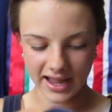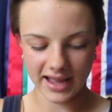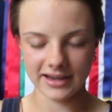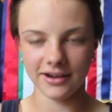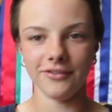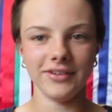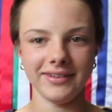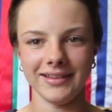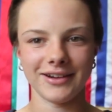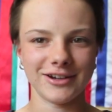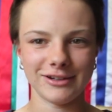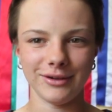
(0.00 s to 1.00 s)
And obviously
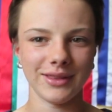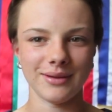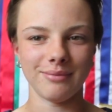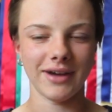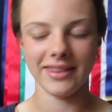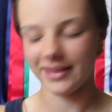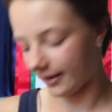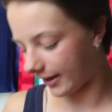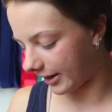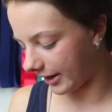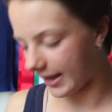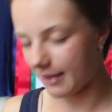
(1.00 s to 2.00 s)
there are two of them, but they
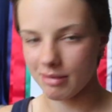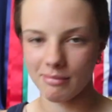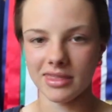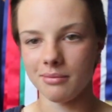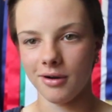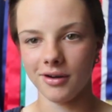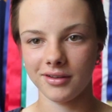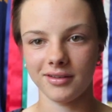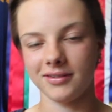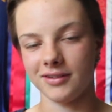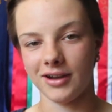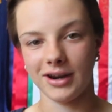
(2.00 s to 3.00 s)
kind of keep them in the box,
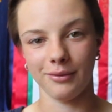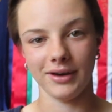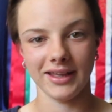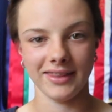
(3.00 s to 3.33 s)
so I don't want to